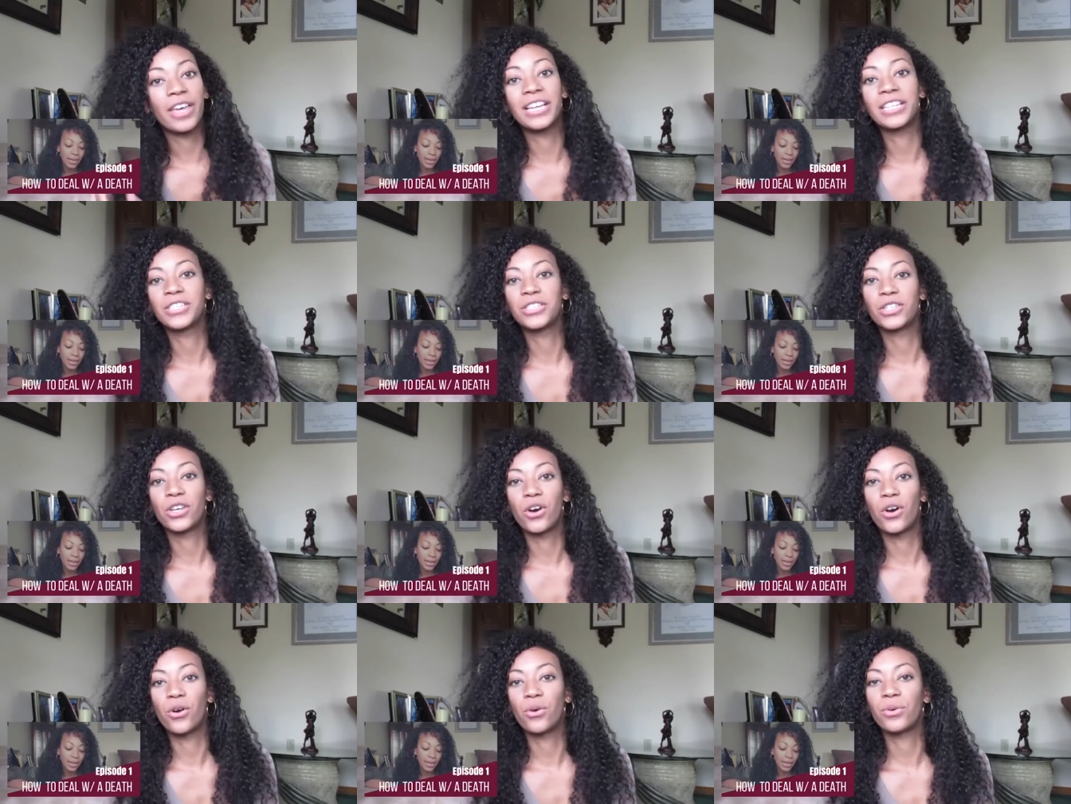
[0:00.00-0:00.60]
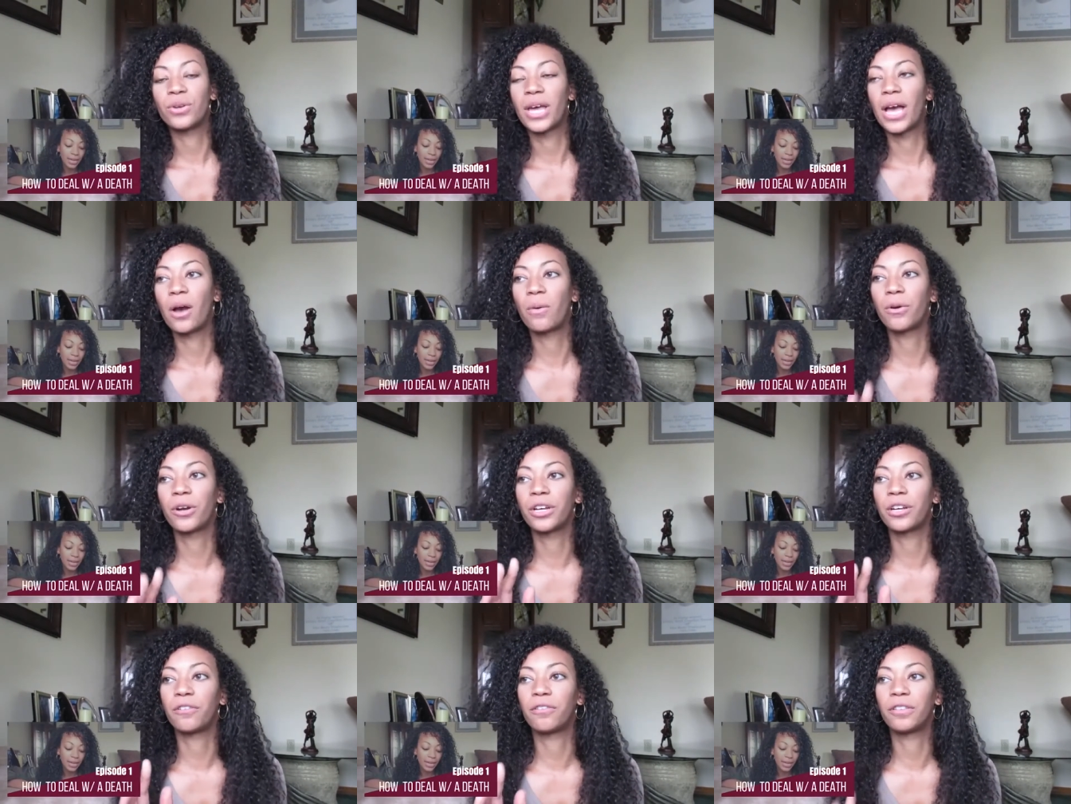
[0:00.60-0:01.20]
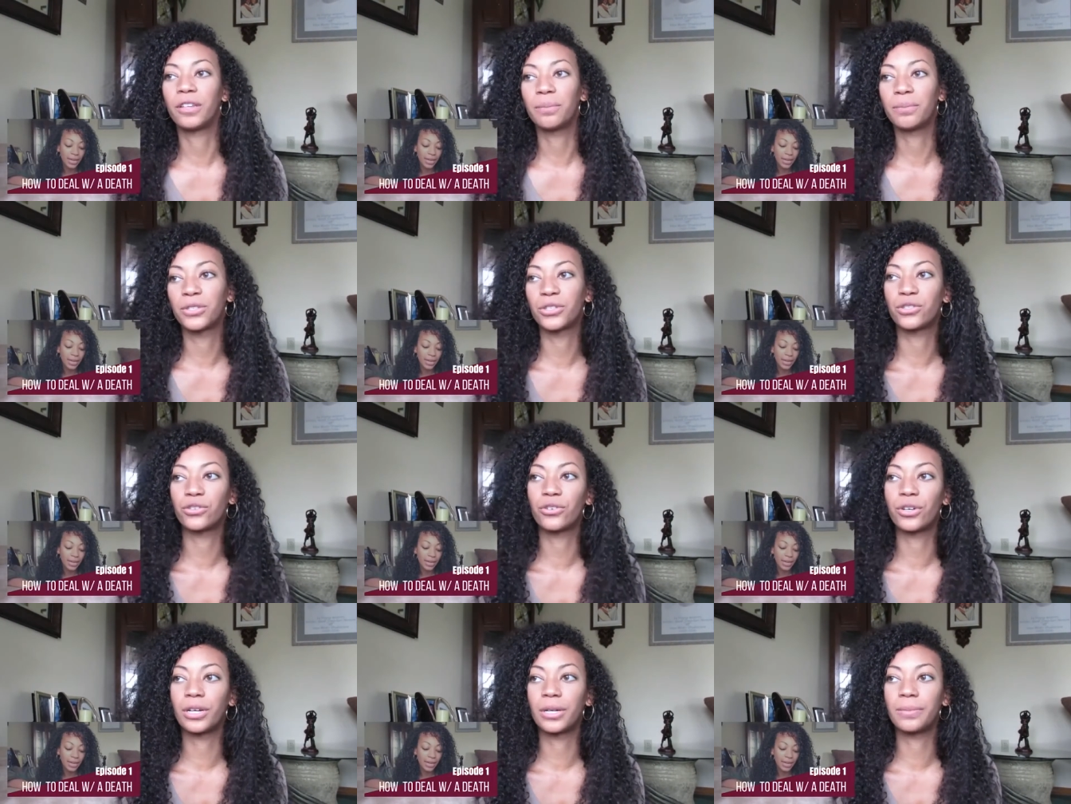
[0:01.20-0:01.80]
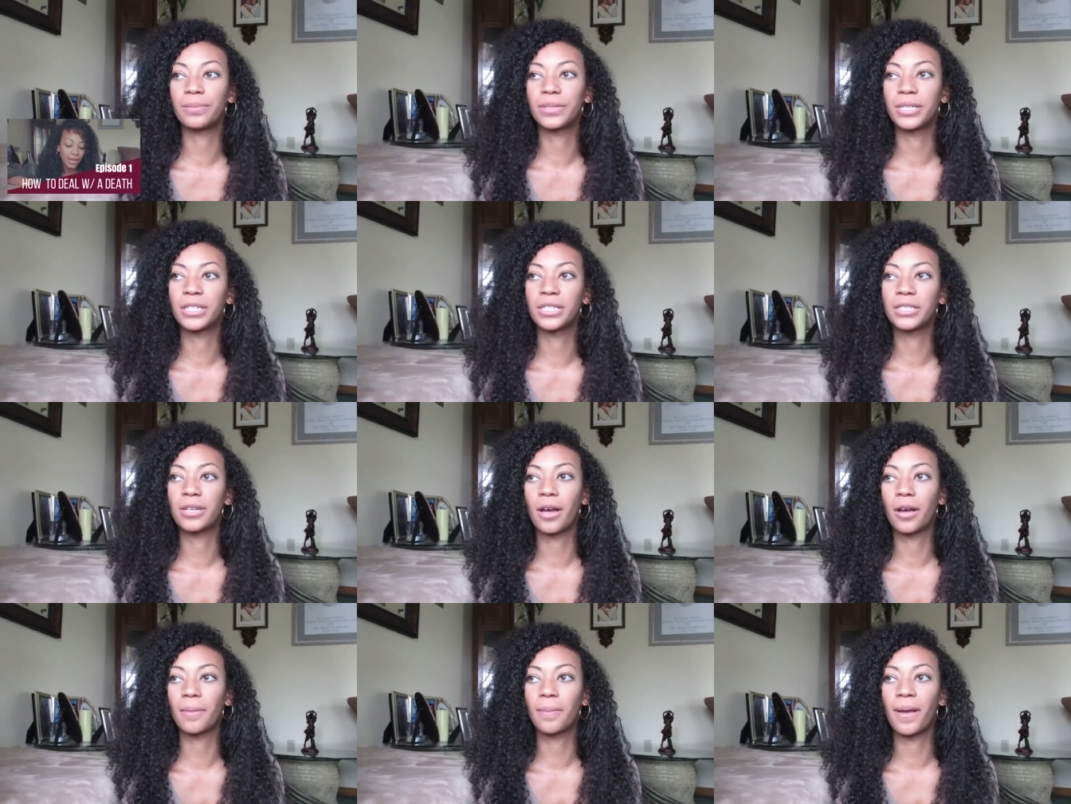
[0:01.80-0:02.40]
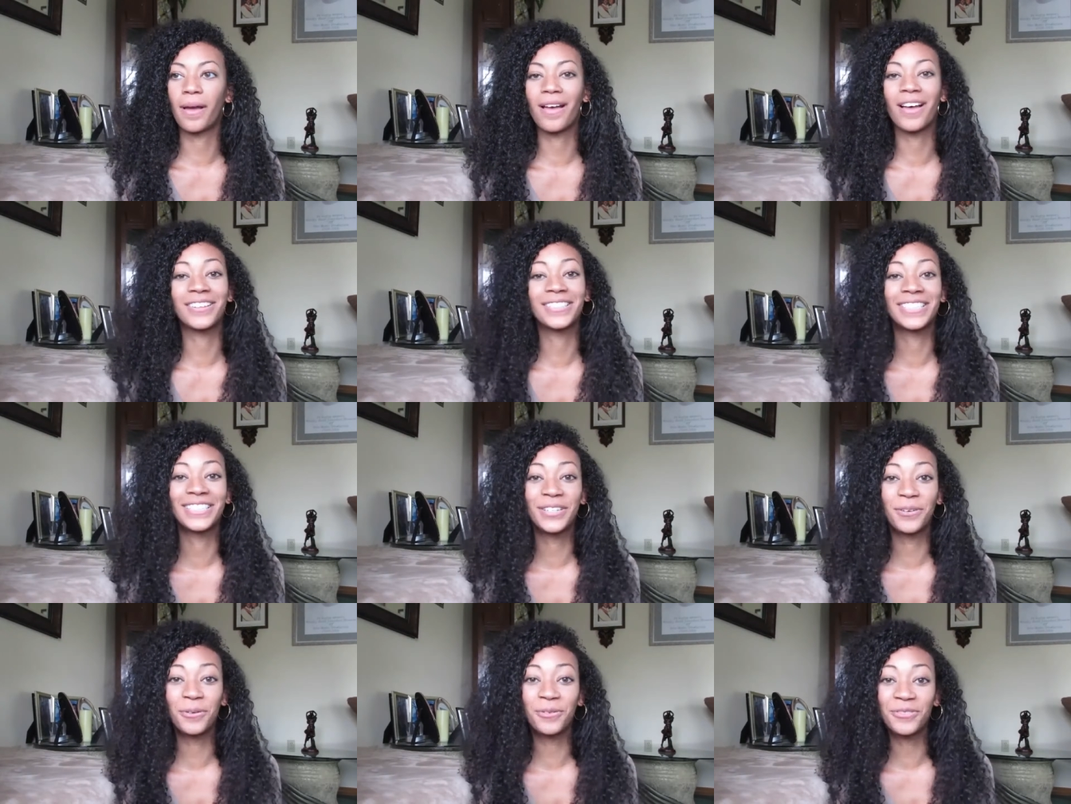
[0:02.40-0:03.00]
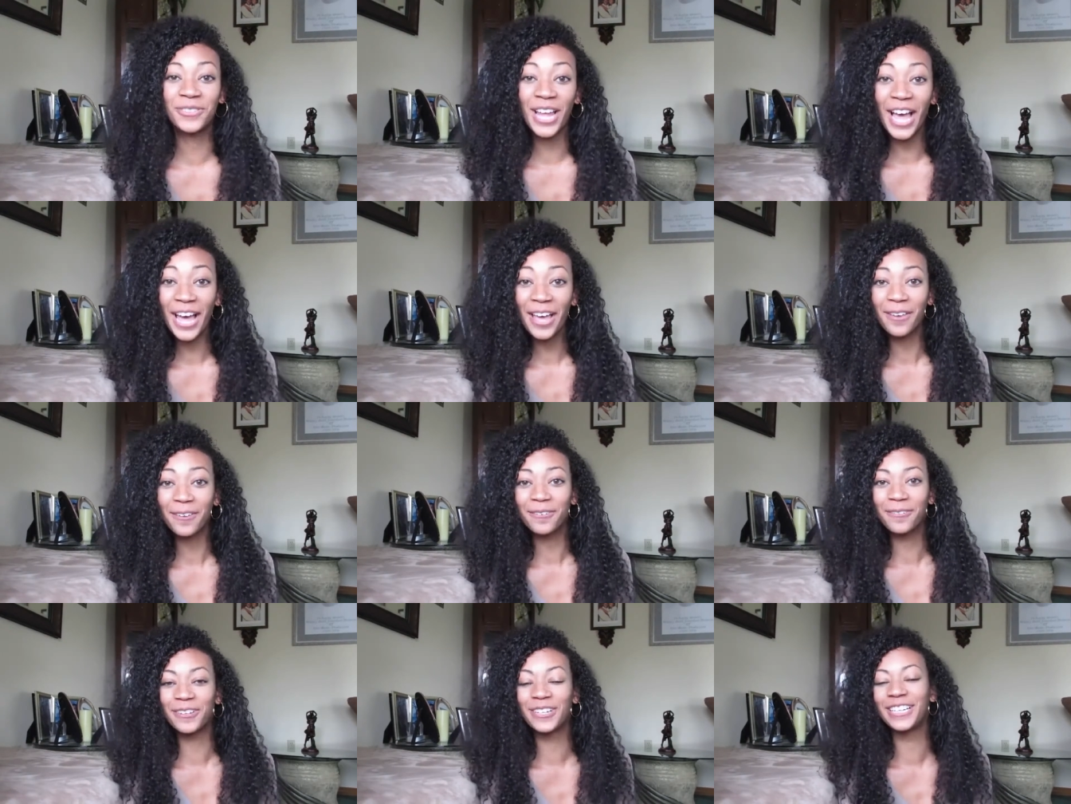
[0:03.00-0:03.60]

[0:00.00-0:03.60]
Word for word: And so now we're gonna flip the script and talk about how to deal with life.